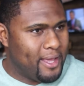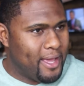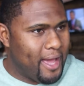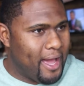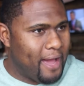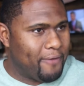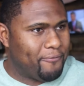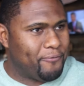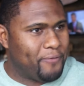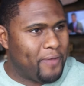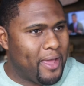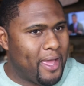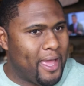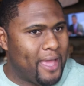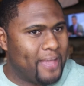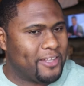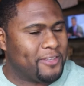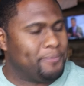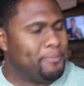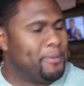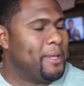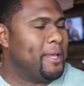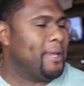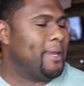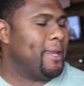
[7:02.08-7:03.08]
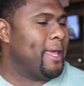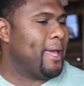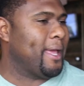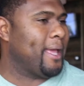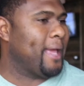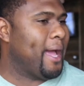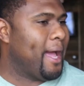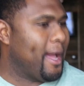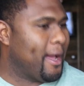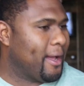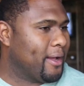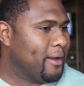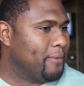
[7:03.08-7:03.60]
how fast being that
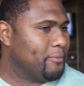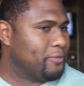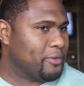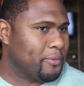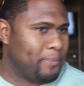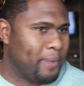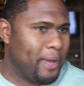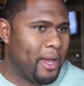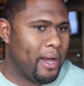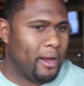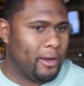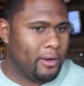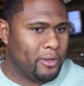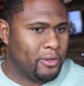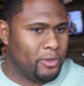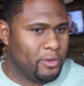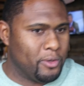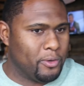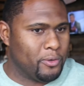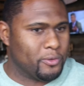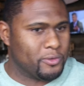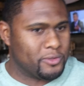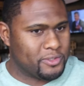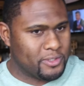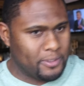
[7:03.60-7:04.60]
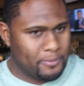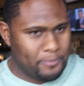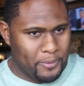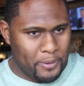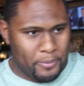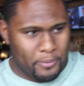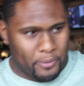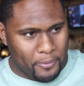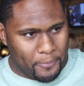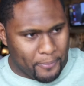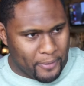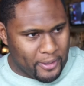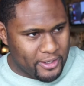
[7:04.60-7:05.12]
guy comes about. Some
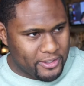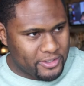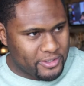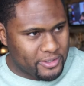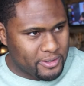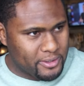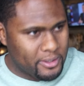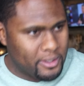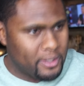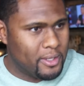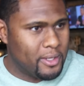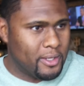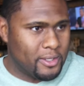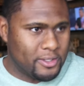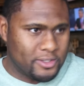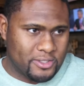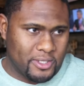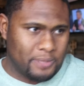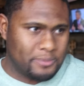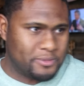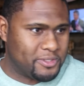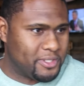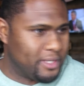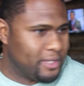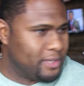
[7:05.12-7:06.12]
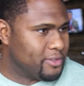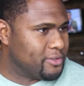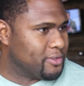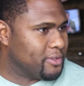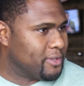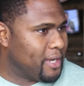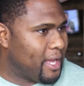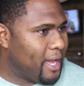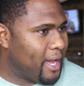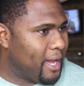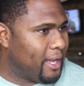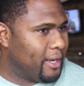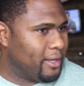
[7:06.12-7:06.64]
people are patient, some cities are
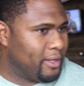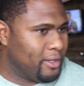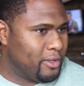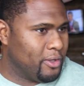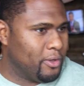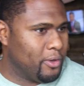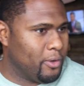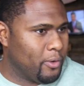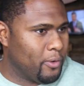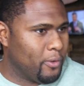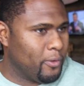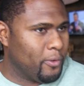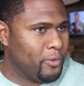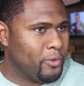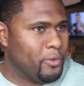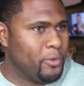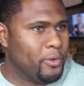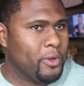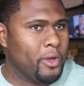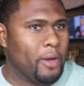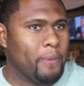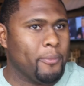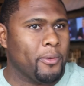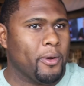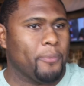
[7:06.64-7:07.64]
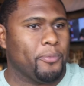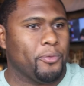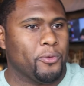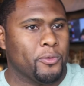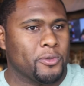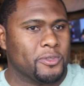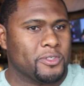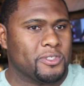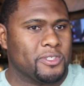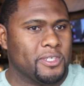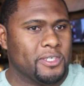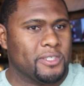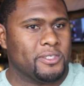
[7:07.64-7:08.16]
not. And when you coming up through a
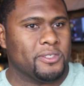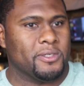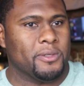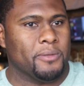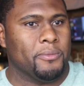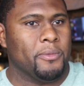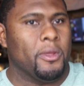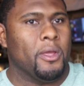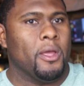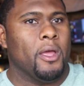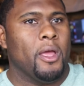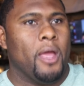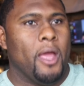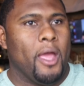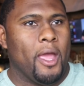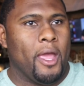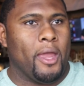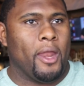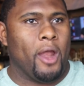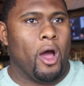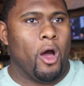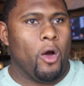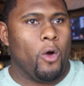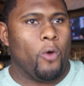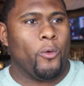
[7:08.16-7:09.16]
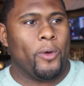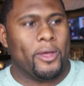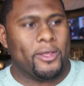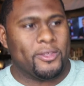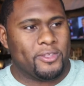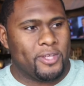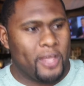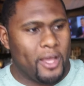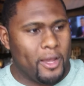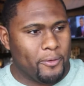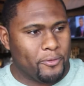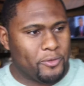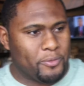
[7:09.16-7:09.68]
system, it always
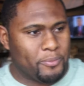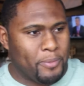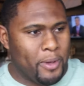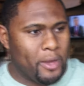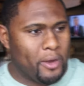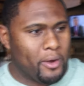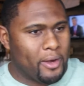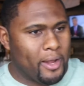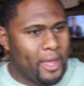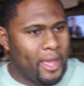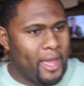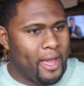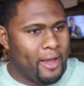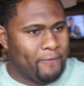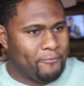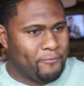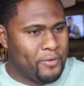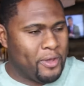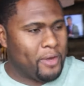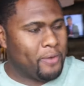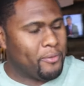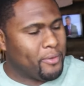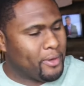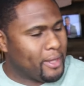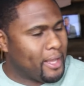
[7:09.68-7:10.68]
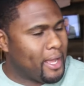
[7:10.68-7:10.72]
helps better to have veteran